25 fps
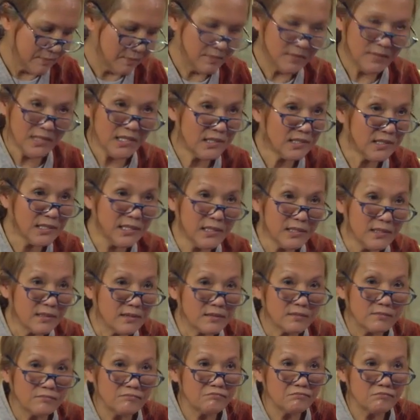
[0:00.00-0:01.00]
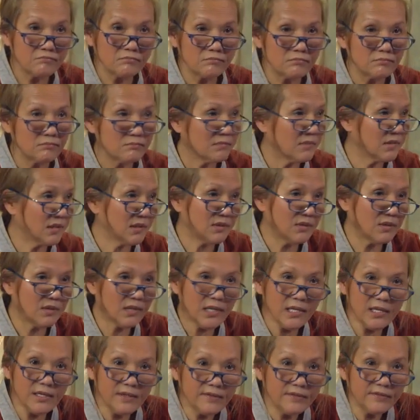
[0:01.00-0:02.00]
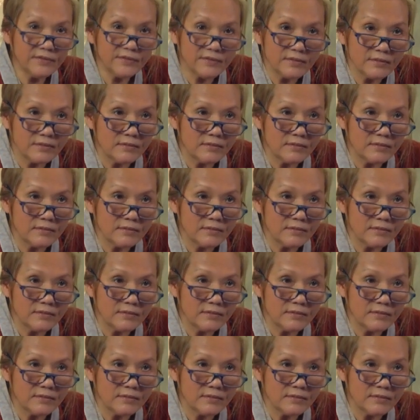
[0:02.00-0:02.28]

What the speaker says: And that's it. That's your cave.